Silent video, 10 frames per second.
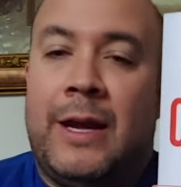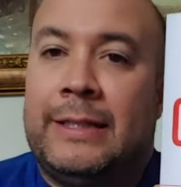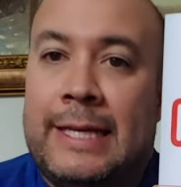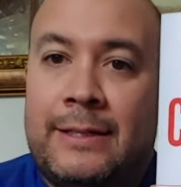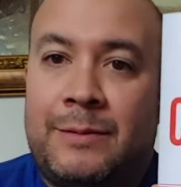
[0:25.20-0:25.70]

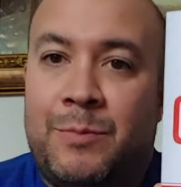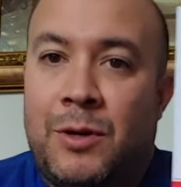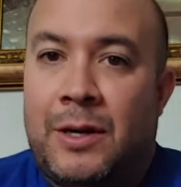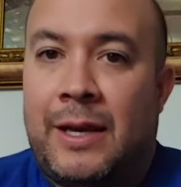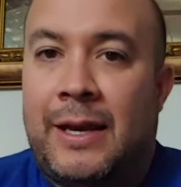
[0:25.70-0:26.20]
this
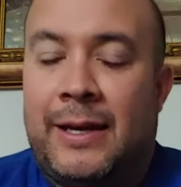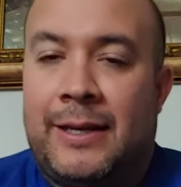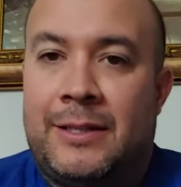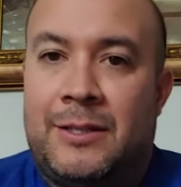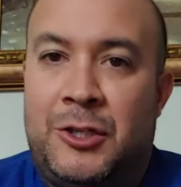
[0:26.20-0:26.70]
book
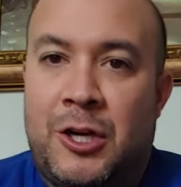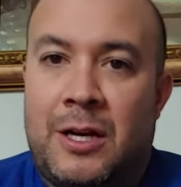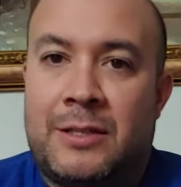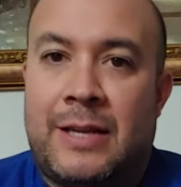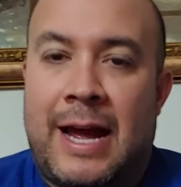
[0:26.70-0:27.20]
is
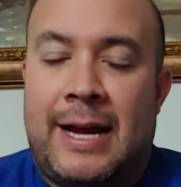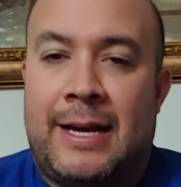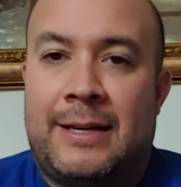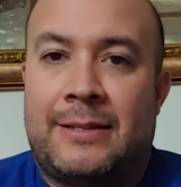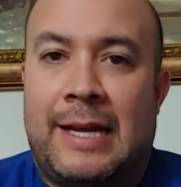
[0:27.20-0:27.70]
just
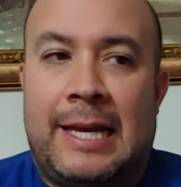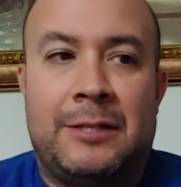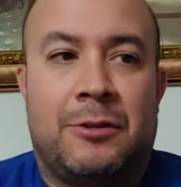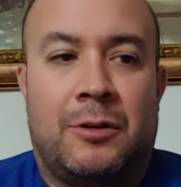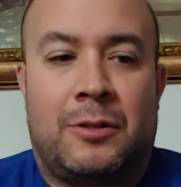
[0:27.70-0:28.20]
as
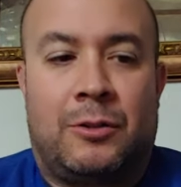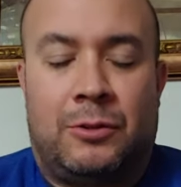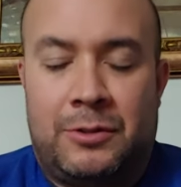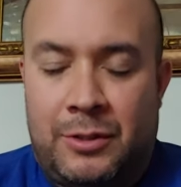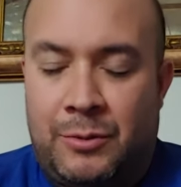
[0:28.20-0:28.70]

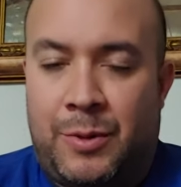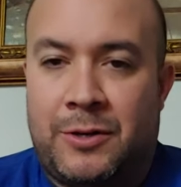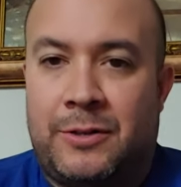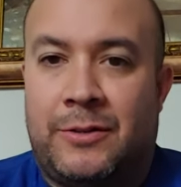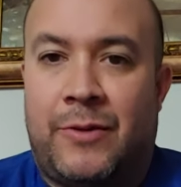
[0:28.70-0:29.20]
integral to
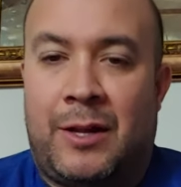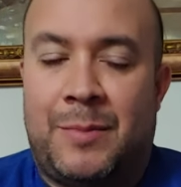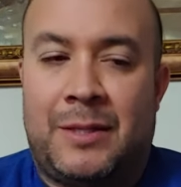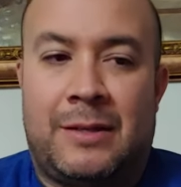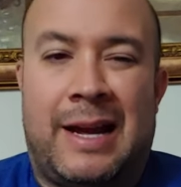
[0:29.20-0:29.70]
personal
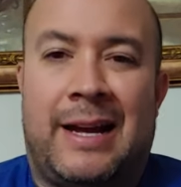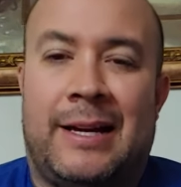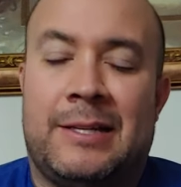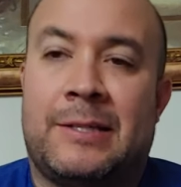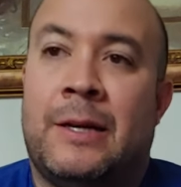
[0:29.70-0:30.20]
development
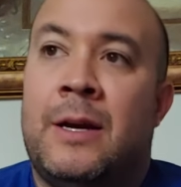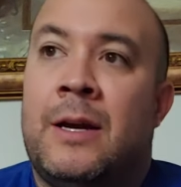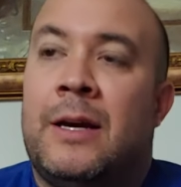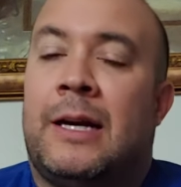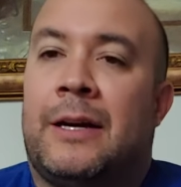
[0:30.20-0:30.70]
as
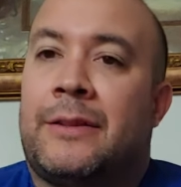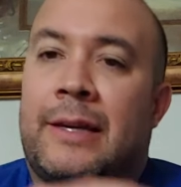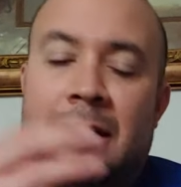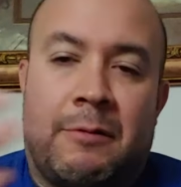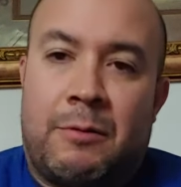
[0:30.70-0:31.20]
uh,
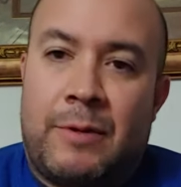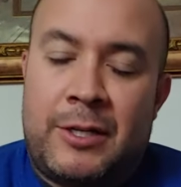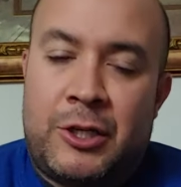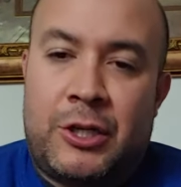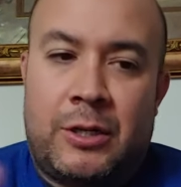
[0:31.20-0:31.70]
Think and Grow
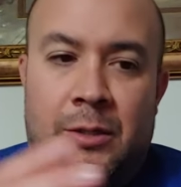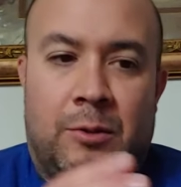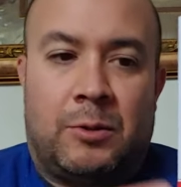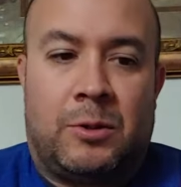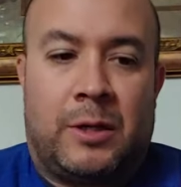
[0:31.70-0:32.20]
Rich
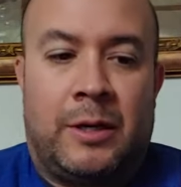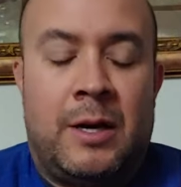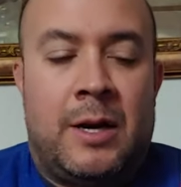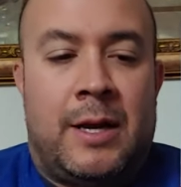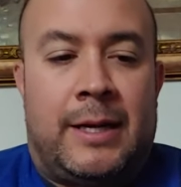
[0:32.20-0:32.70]
or
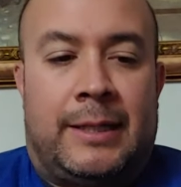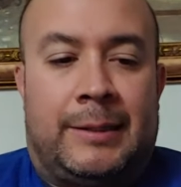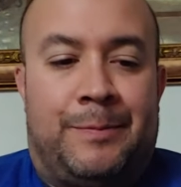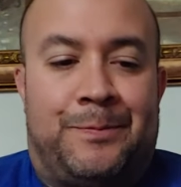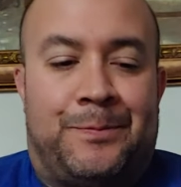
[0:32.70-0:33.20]

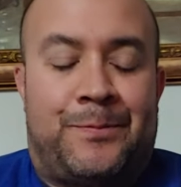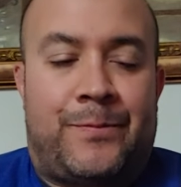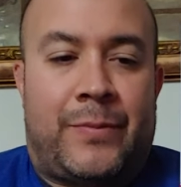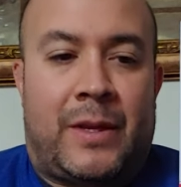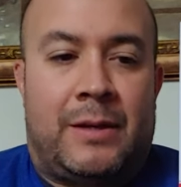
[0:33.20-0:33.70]
um,
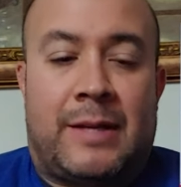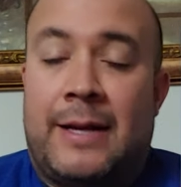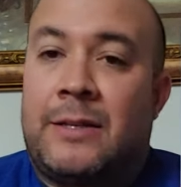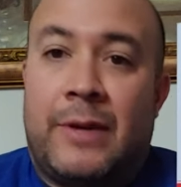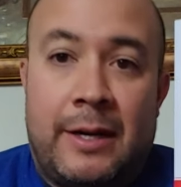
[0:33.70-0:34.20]

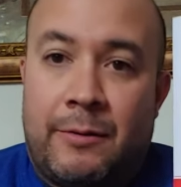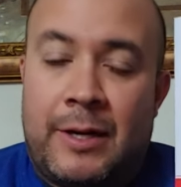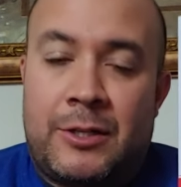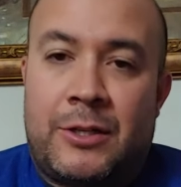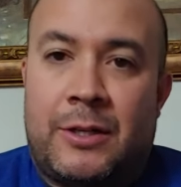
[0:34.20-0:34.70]
Science of Getting
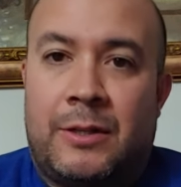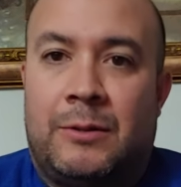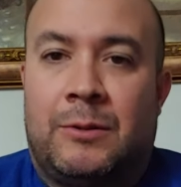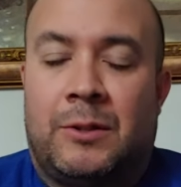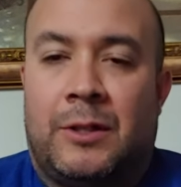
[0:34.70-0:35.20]
Rich
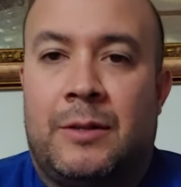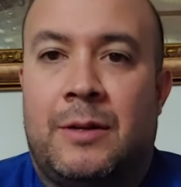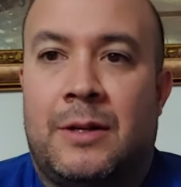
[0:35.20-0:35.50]
or